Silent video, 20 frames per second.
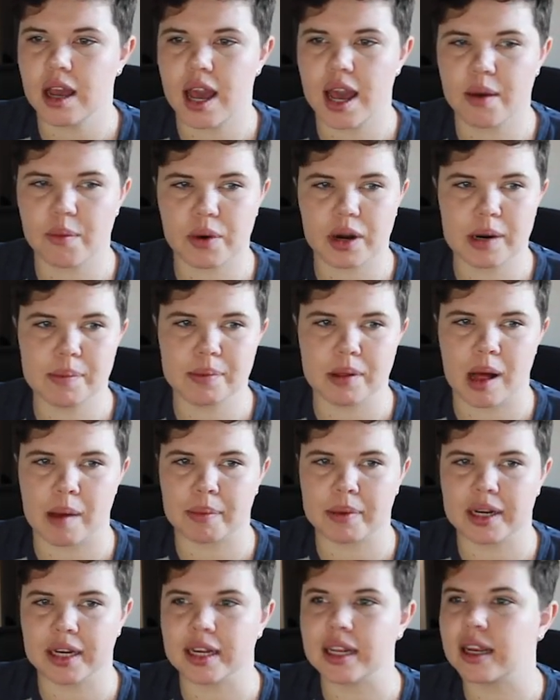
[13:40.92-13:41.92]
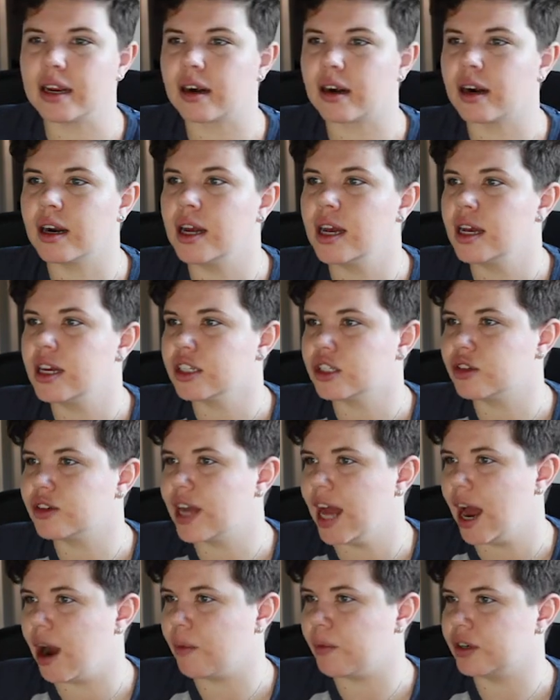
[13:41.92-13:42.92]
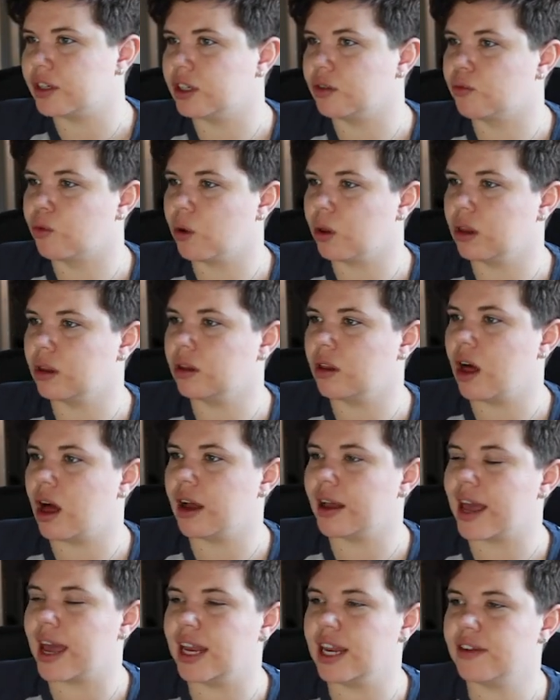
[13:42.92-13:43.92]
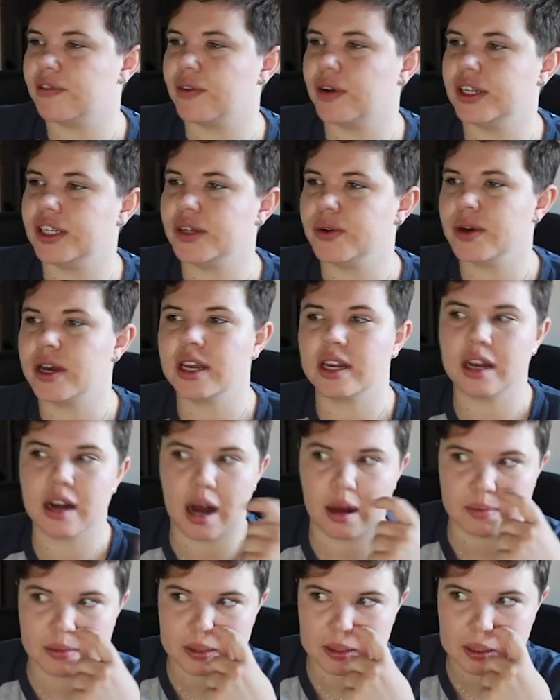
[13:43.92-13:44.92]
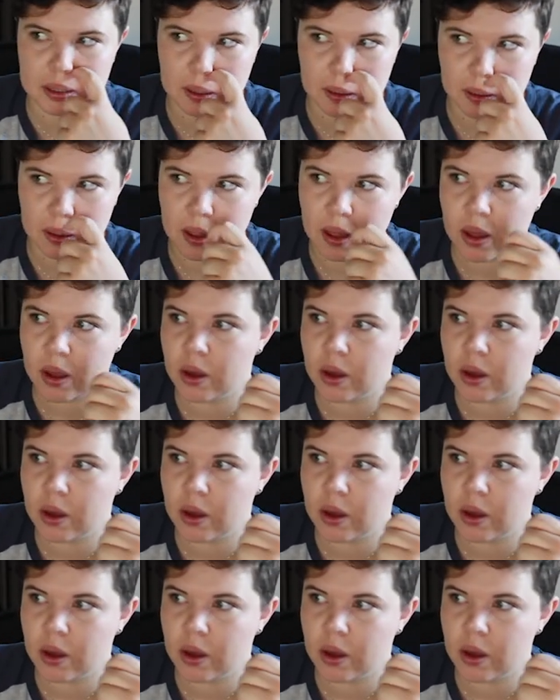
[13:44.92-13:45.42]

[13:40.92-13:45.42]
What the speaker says: and we're going to plop it in here. So now we should roll along, and if we do hit an obstacle,